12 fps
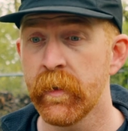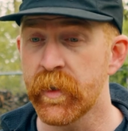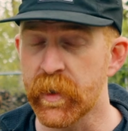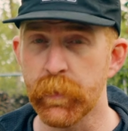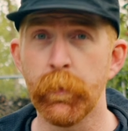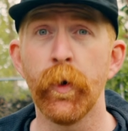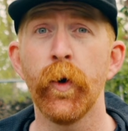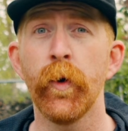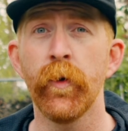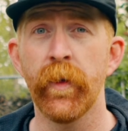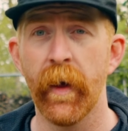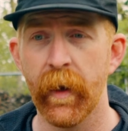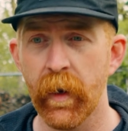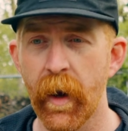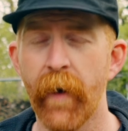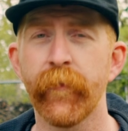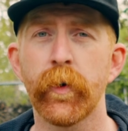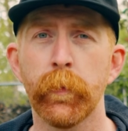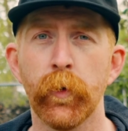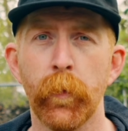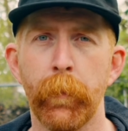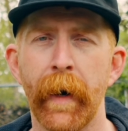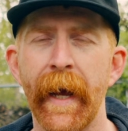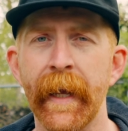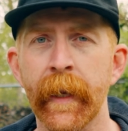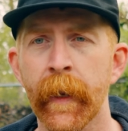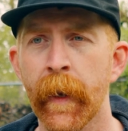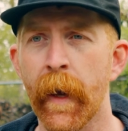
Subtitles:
smooth, comfortable bike